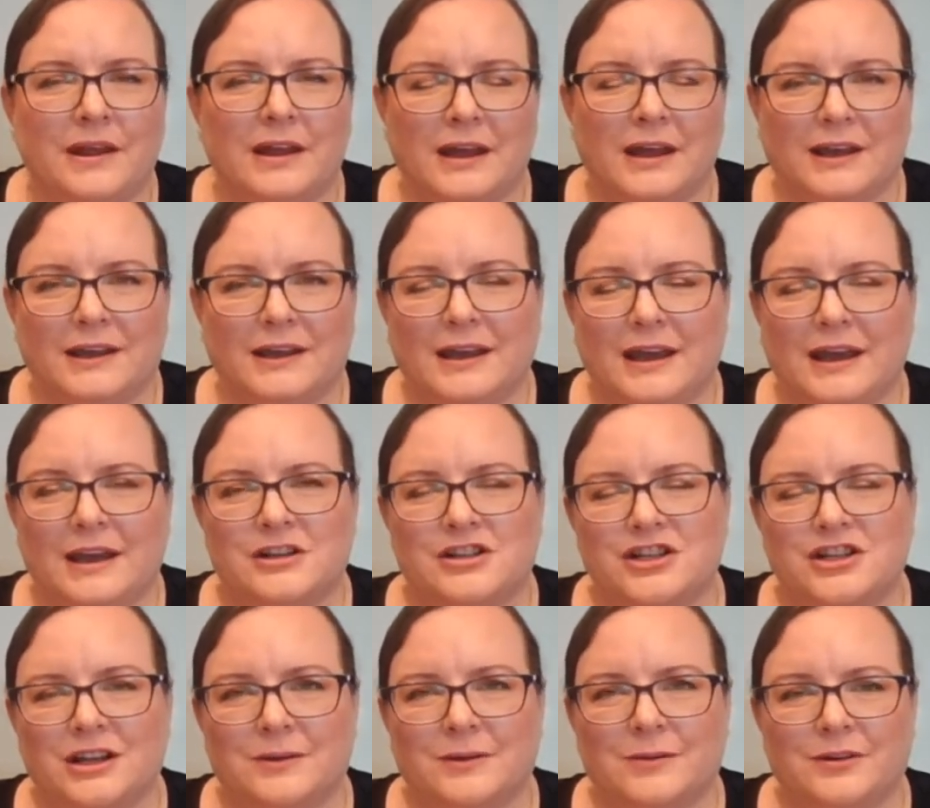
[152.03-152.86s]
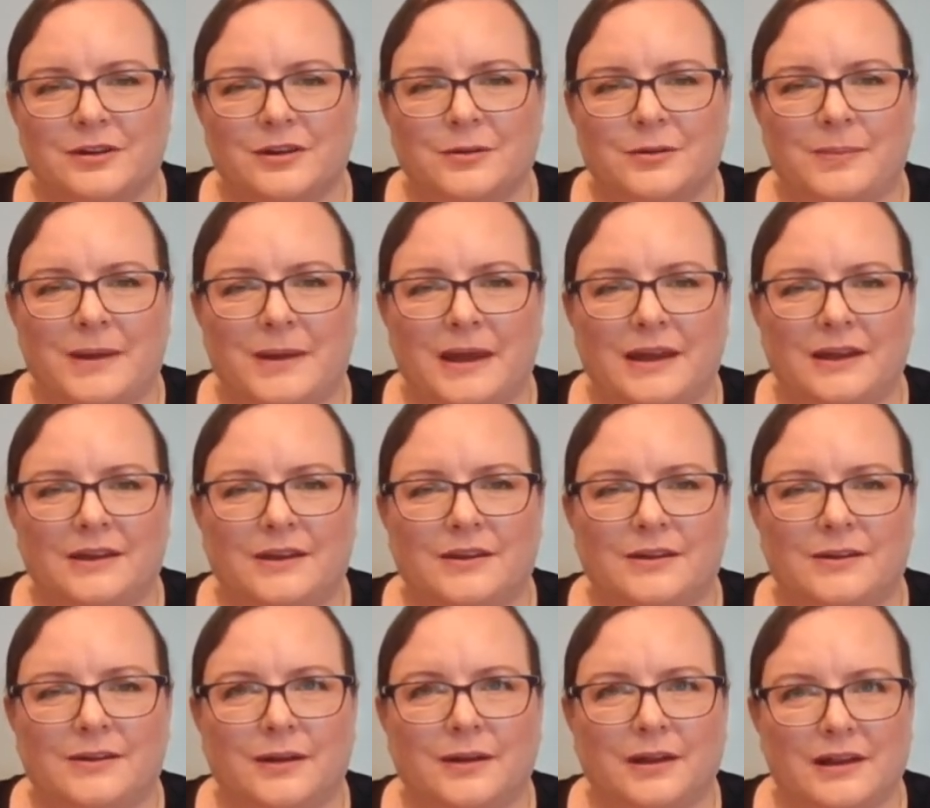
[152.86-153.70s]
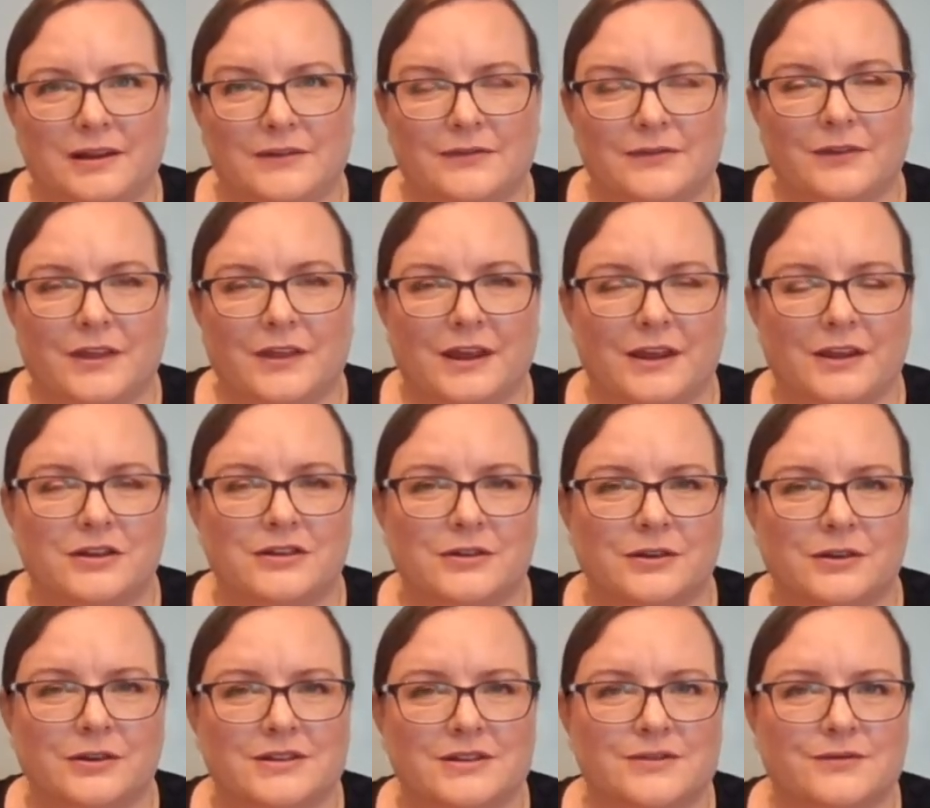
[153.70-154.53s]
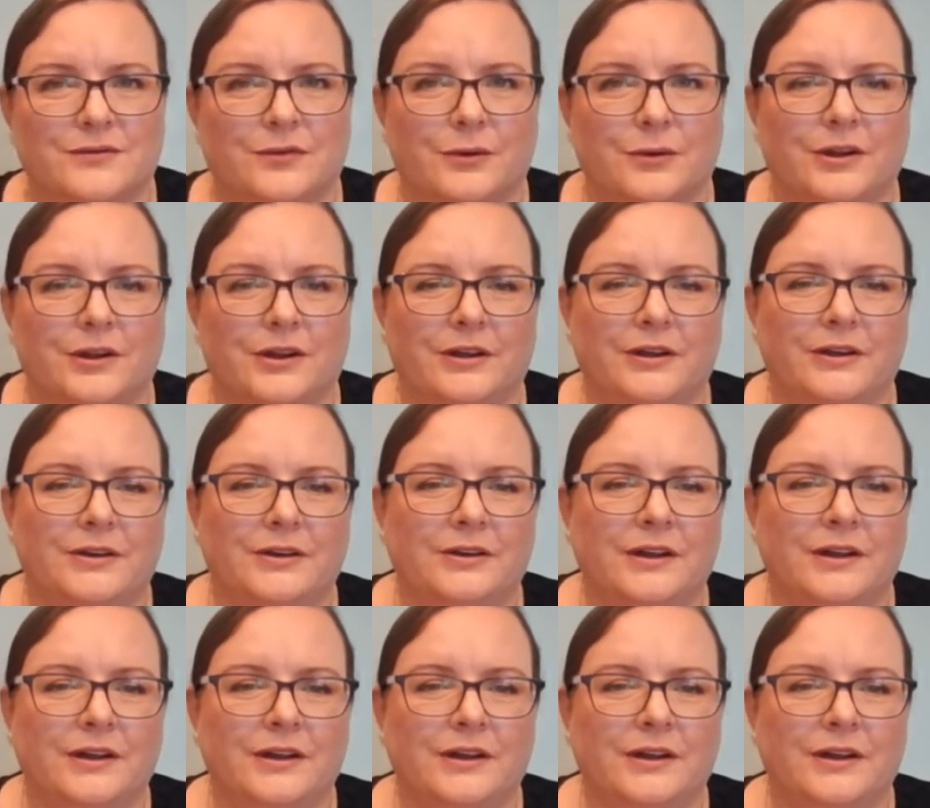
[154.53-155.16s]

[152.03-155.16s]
Again, check with your bank if they can do this for you